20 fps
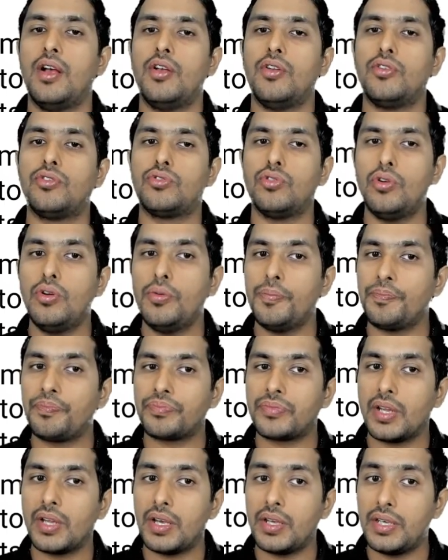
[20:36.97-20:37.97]
So
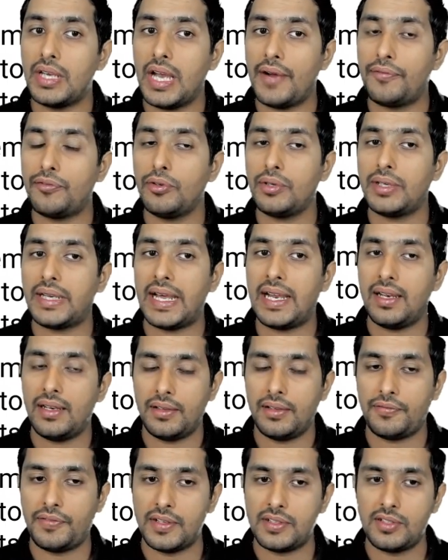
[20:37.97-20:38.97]
you have to tell
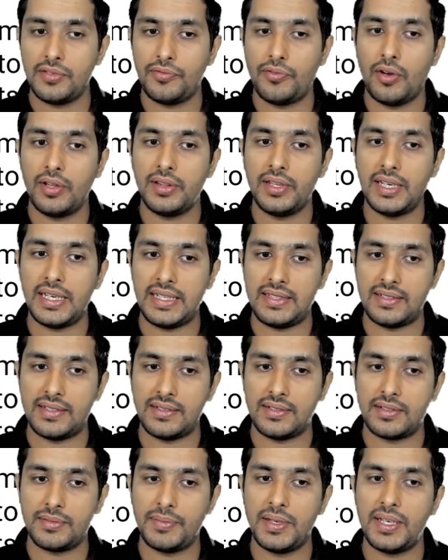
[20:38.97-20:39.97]
first of all the
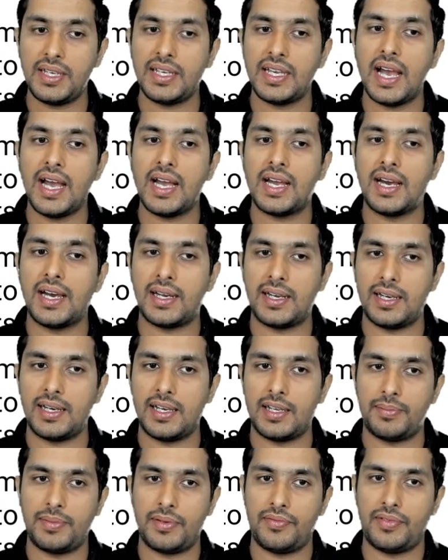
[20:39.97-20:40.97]
reasons. Bhai kya karan hai
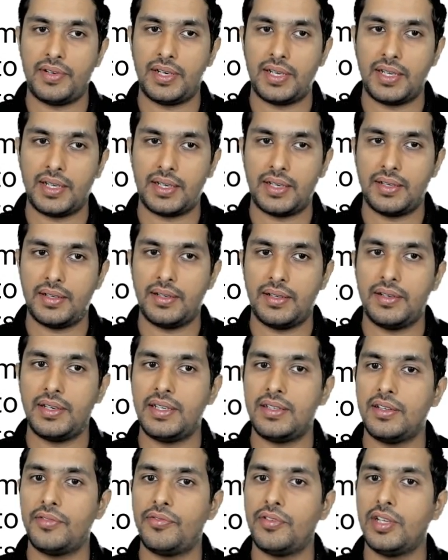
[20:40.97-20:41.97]
urban flooding ke?
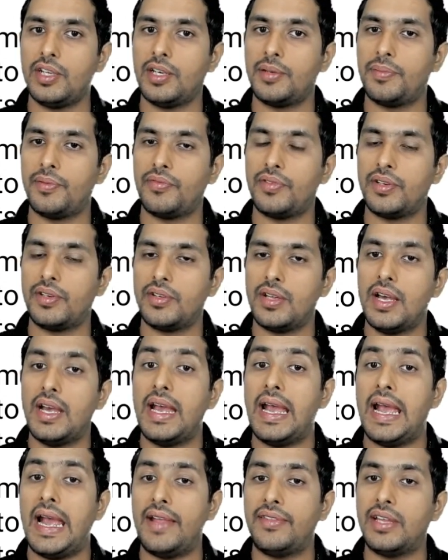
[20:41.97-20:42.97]
Reasons for the urban floods.
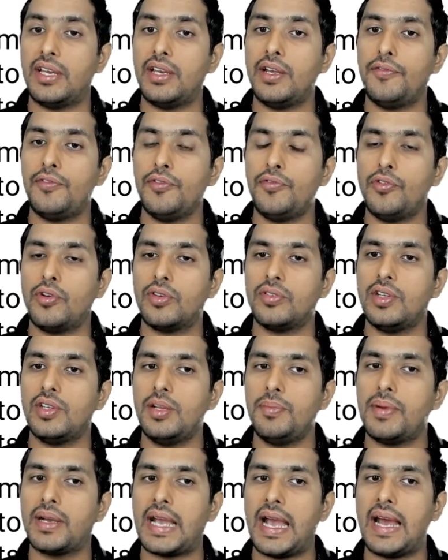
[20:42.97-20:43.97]
And then you have to focus on the
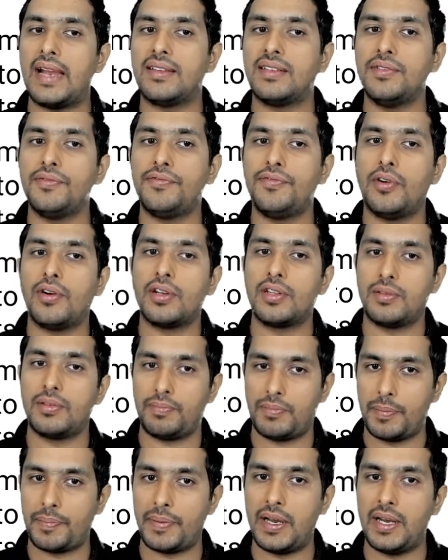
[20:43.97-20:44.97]
mechanism for
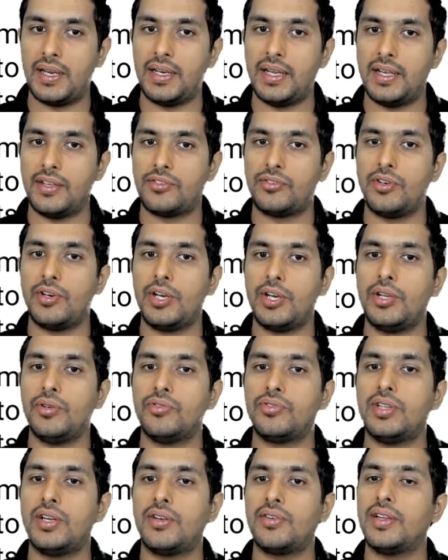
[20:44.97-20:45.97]
preparedness to reduce
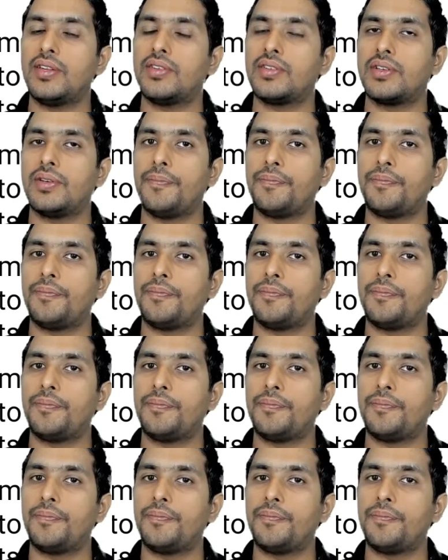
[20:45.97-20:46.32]
the risk.